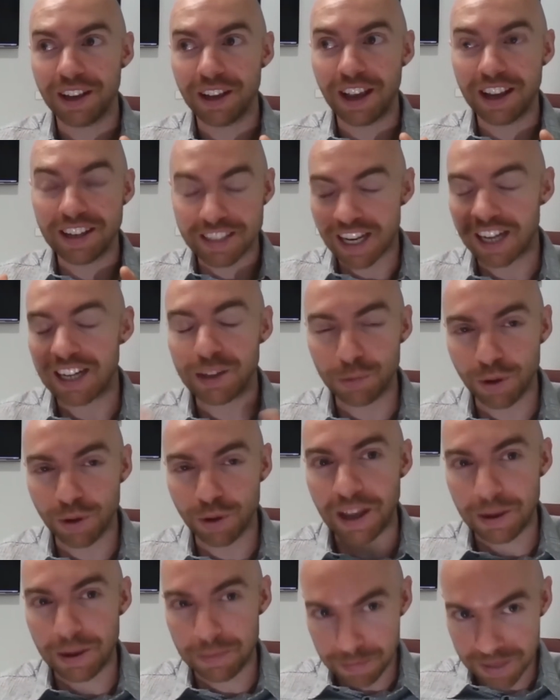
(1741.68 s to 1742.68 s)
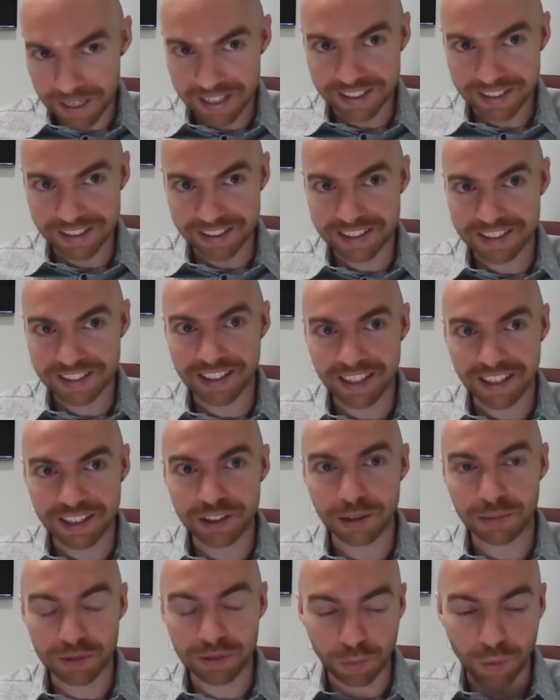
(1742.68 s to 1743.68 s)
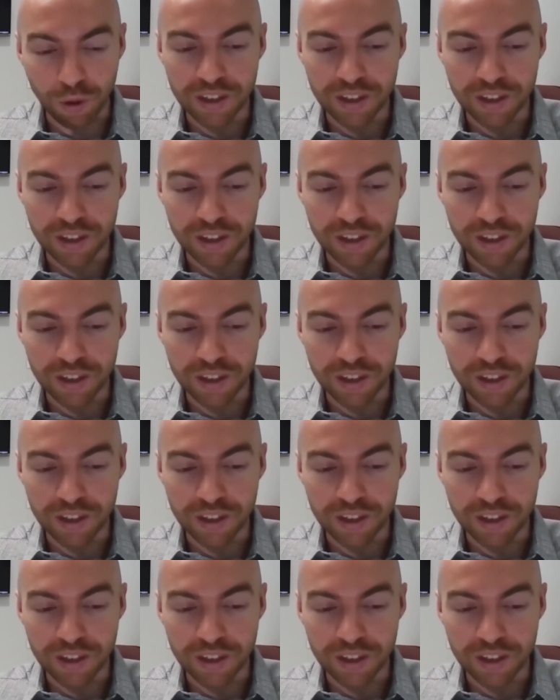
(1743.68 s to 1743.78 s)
exactly what that means in terms of